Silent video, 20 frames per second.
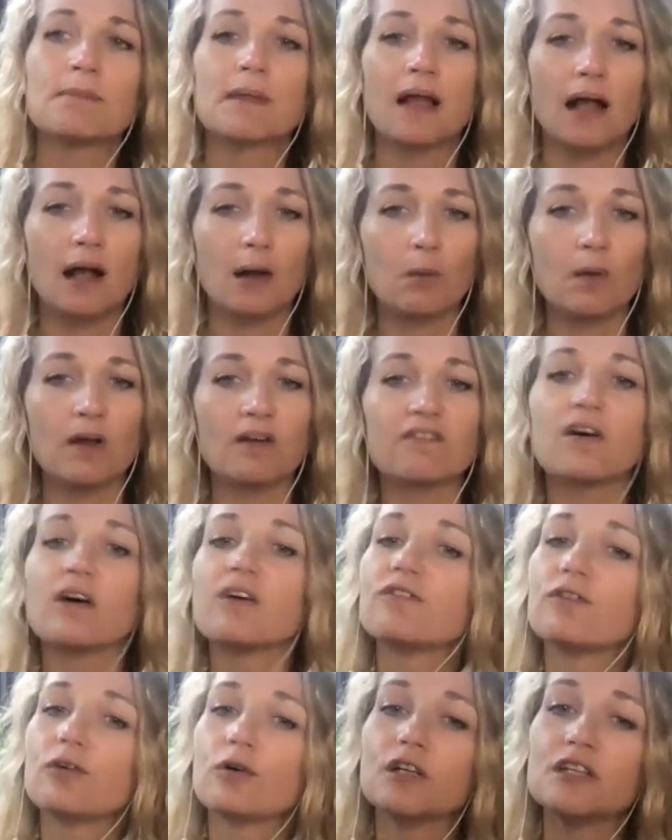However,
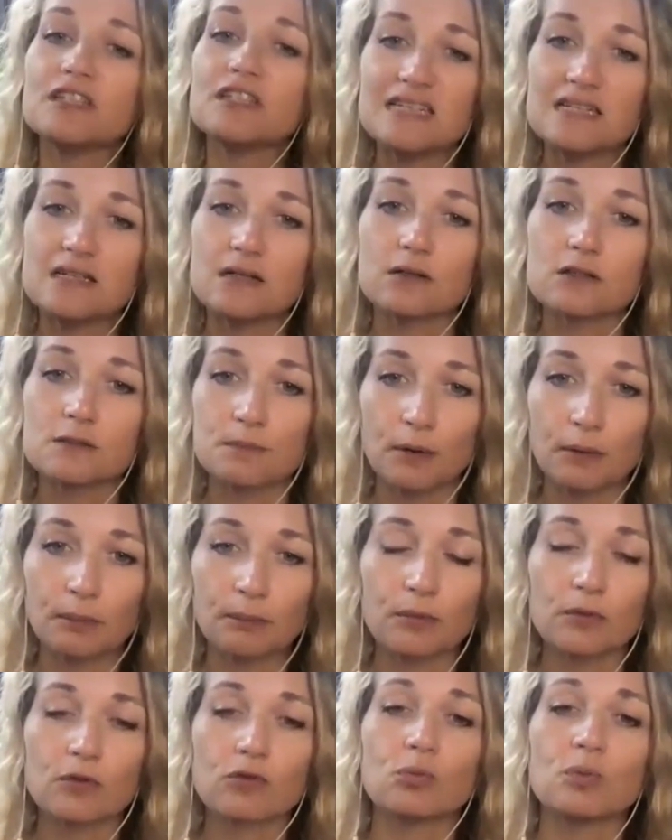for a detox
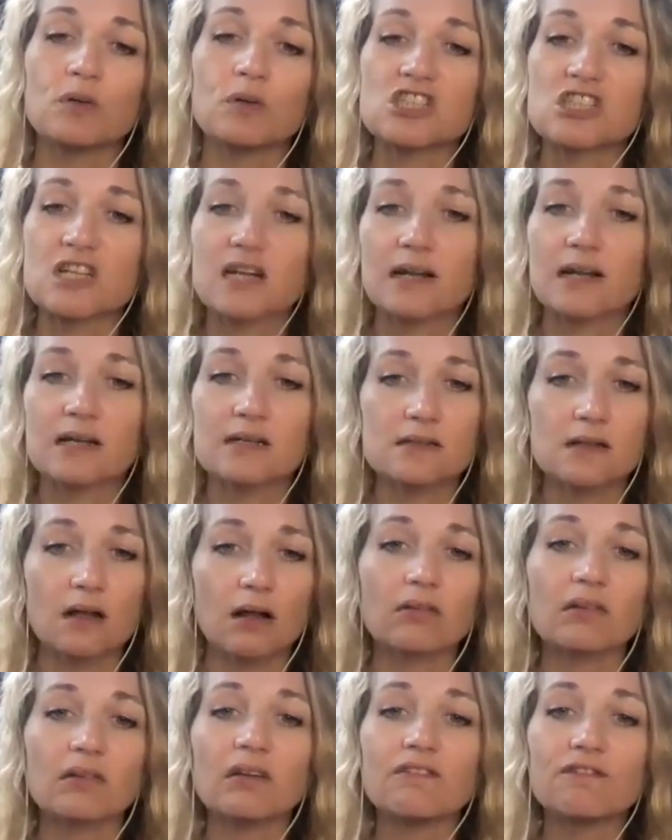purpose, which lasts
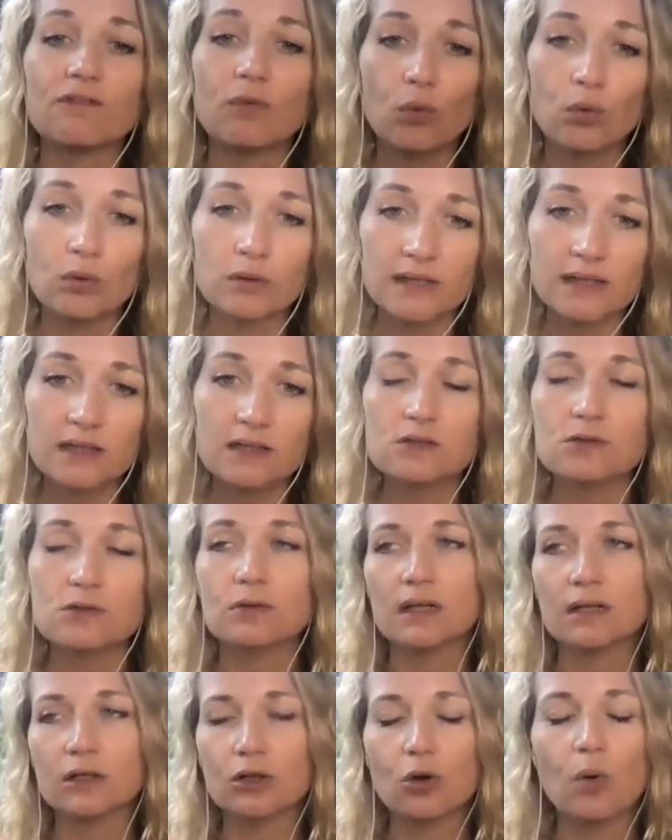only 4 days, you
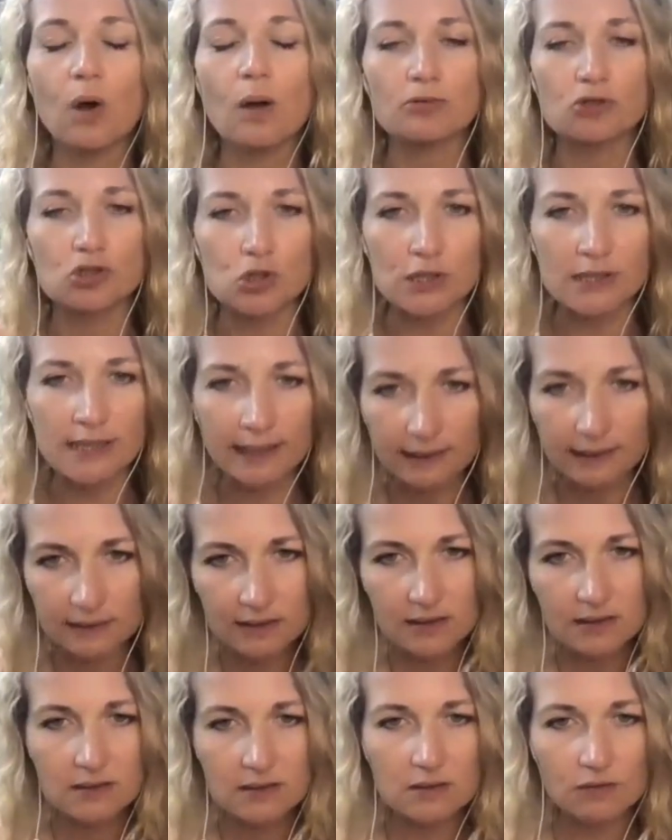can go up to 9
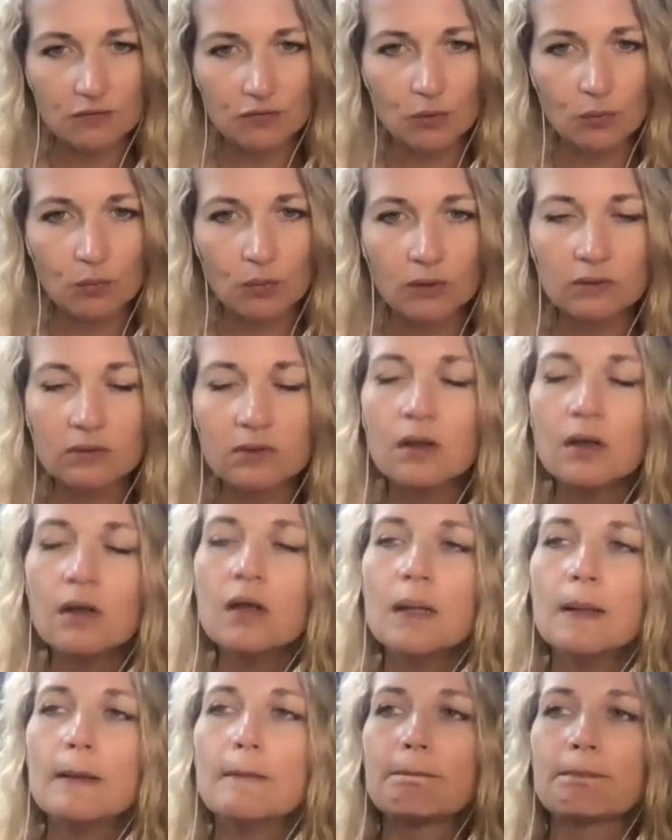days if you want,
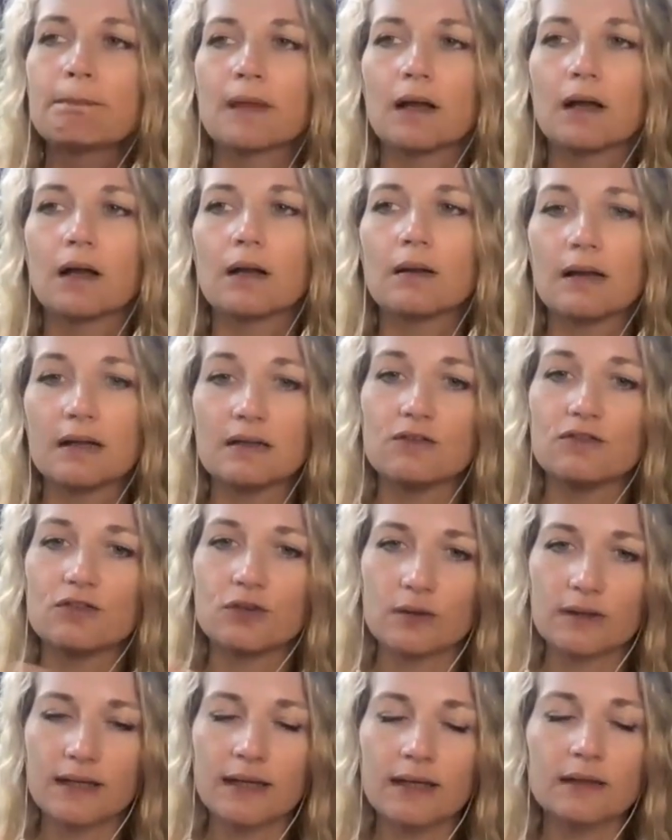and if you
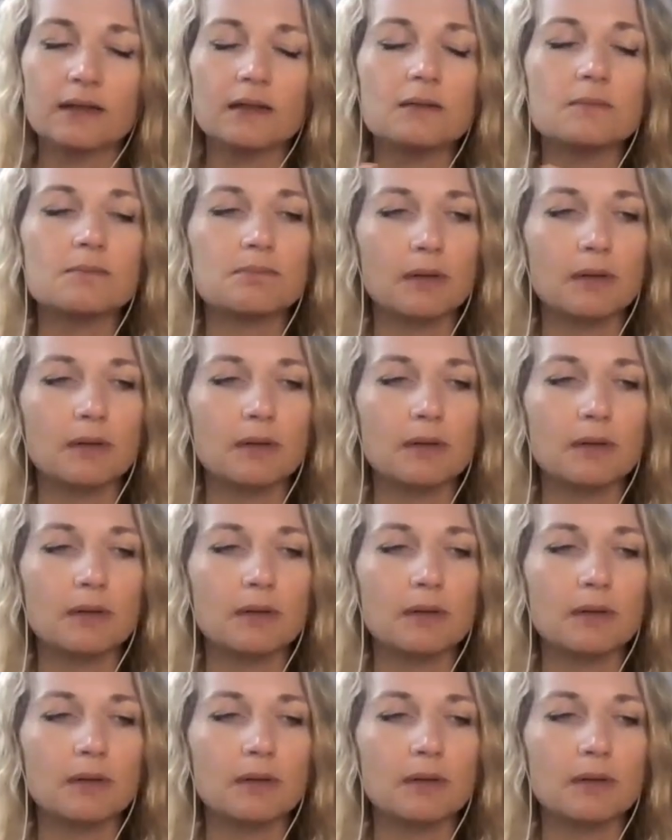can.